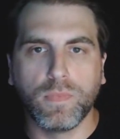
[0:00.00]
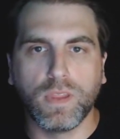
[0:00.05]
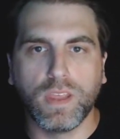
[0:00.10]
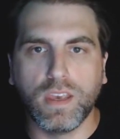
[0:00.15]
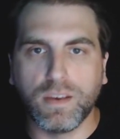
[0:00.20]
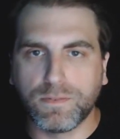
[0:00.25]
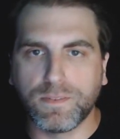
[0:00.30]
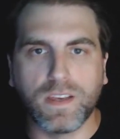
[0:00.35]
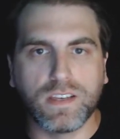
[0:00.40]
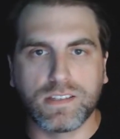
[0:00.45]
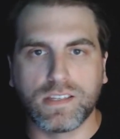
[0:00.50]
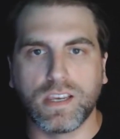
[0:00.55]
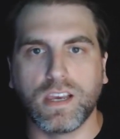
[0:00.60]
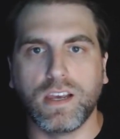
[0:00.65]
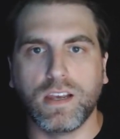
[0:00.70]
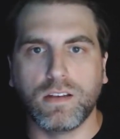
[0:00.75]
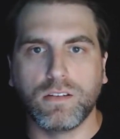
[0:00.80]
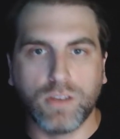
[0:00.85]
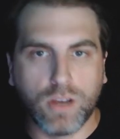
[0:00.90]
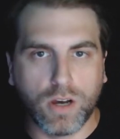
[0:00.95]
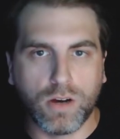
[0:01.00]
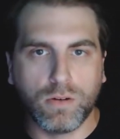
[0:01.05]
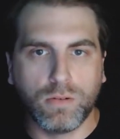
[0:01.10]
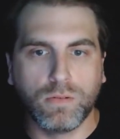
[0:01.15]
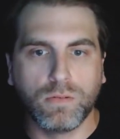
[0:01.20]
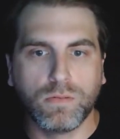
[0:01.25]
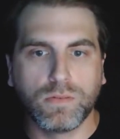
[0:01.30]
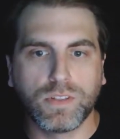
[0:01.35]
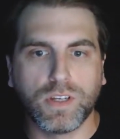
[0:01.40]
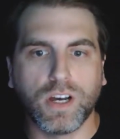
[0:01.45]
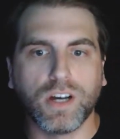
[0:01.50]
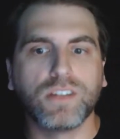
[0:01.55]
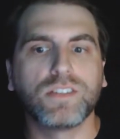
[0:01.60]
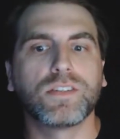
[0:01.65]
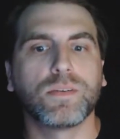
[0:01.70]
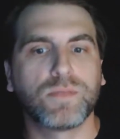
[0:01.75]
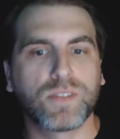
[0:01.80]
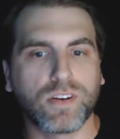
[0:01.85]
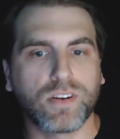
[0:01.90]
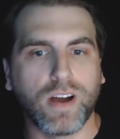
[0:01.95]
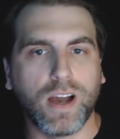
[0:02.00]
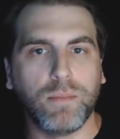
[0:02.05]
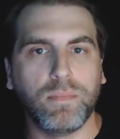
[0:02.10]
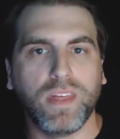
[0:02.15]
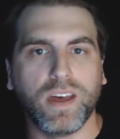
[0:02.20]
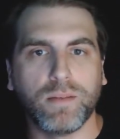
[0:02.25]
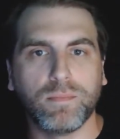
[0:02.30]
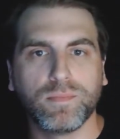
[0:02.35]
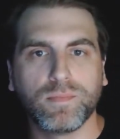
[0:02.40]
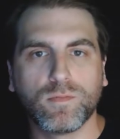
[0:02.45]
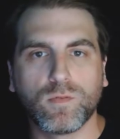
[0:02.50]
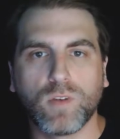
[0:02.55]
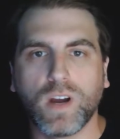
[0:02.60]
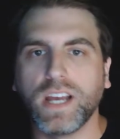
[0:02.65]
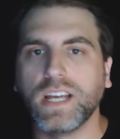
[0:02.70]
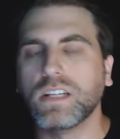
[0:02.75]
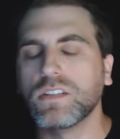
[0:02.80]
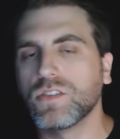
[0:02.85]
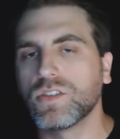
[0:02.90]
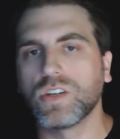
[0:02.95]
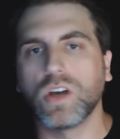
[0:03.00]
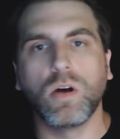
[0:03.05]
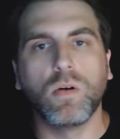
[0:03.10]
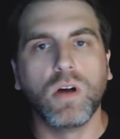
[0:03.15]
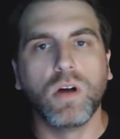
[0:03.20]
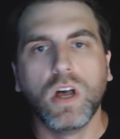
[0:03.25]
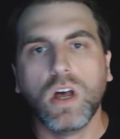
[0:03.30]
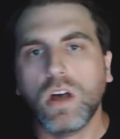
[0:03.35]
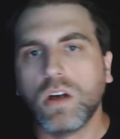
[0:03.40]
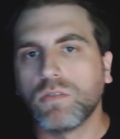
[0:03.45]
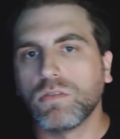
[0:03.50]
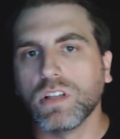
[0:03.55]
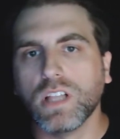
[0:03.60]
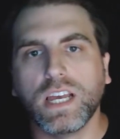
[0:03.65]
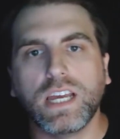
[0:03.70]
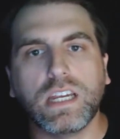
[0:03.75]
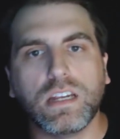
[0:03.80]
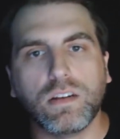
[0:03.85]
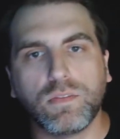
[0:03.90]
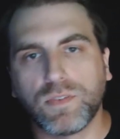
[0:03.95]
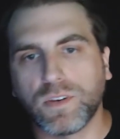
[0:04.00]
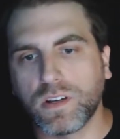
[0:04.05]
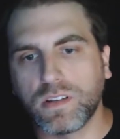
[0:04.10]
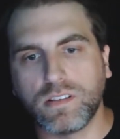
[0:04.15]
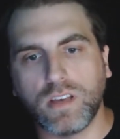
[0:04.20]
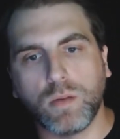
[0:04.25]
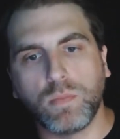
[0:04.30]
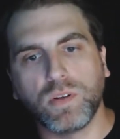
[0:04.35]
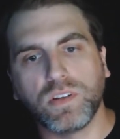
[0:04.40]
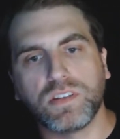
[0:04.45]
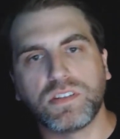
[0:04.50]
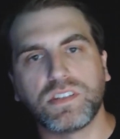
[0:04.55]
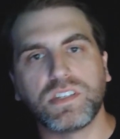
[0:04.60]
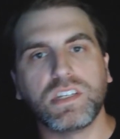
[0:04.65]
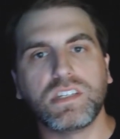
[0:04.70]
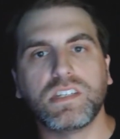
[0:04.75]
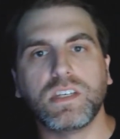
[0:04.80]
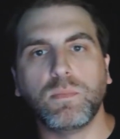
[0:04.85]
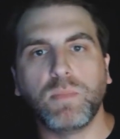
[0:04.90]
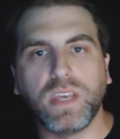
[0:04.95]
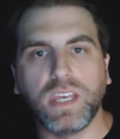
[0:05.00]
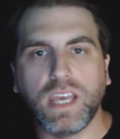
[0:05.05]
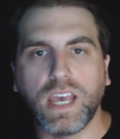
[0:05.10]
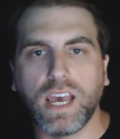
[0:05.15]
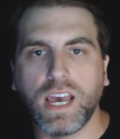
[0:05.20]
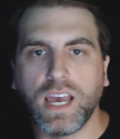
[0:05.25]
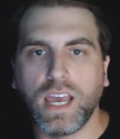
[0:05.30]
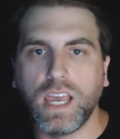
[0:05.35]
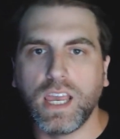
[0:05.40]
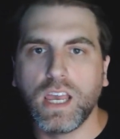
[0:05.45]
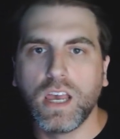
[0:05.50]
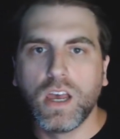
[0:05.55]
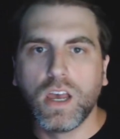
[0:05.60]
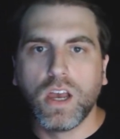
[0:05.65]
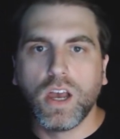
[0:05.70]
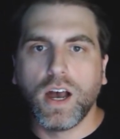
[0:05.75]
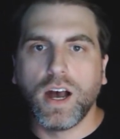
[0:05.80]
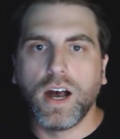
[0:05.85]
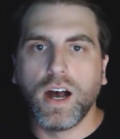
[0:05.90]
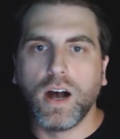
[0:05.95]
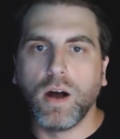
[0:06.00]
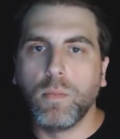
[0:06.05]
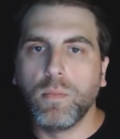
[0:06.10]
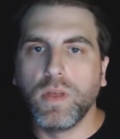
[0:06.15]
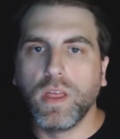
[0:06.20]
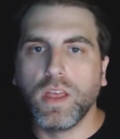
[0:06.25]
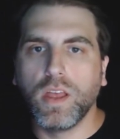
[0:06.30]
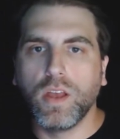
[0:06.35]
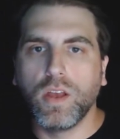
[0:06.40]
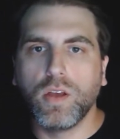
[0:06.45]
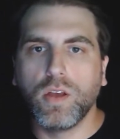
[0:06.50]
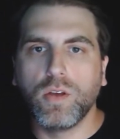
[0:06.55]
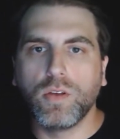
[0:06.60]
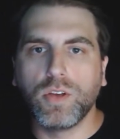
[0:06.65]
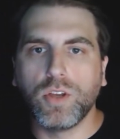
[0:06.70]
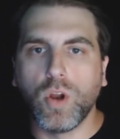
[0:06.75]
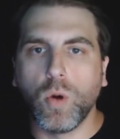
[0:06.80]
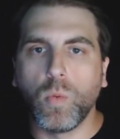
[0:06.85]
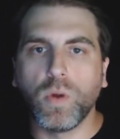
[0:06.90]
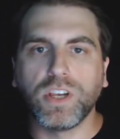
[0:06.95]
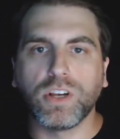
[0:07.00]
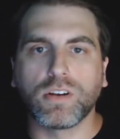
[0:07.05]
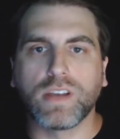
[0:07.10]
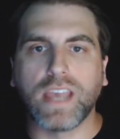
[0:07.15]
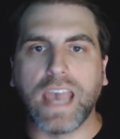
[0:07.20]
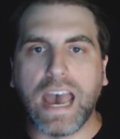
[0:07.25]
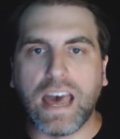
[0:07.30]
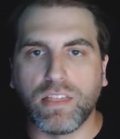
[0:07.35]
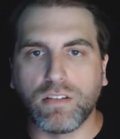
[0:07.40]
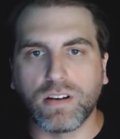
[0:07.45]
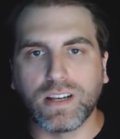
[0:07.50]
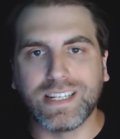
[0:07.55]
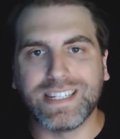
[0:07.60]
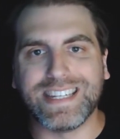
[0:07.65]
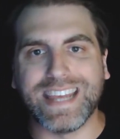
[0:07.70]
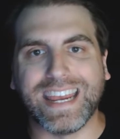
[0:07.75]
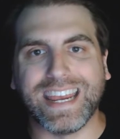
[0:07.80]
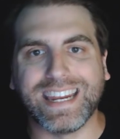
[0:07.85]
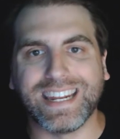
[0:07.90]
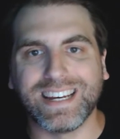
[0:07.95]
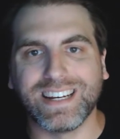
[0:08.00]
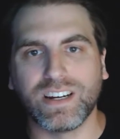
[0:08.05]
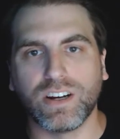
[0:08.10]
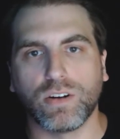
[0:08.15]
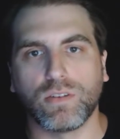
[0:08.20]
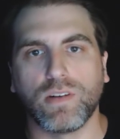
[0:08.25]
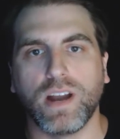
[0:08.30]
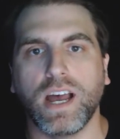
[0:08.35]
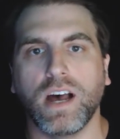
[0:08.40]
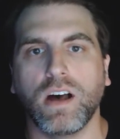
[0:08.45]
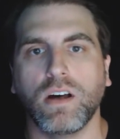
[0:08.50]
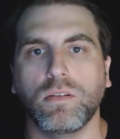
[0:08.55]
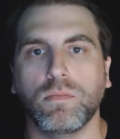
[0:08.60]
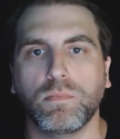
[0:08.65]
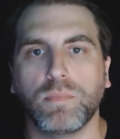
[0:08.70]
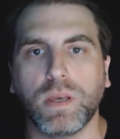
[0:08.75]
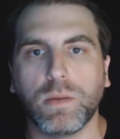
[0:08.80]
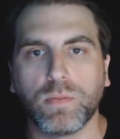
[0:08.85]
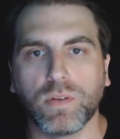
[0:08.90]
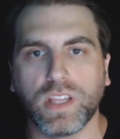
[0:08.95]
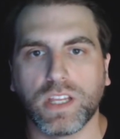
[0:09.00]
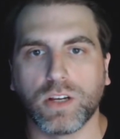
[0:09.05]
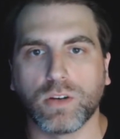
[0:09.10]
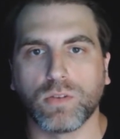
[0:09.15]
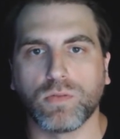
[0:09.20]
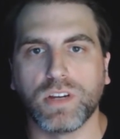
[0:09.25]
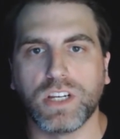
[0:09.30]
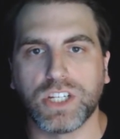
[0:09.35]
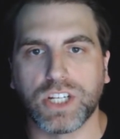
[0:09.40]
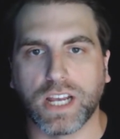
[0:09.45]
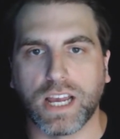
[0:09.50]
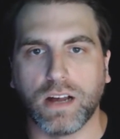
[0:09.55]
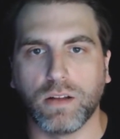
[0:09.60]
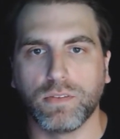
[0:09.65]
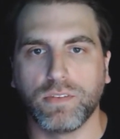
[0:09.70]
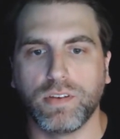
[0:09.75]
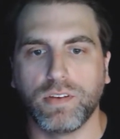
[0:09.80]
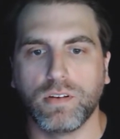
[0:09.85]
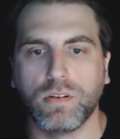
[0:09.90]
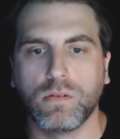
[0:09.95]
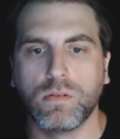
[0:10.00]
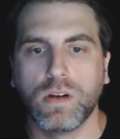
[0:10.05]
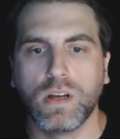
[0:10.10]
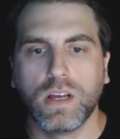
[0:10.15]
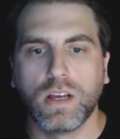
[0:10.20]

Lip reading: if they say no, to unsubscribe them, right? And so related, for example, to CCPA, when you're gathering data around people that you're reaching out to,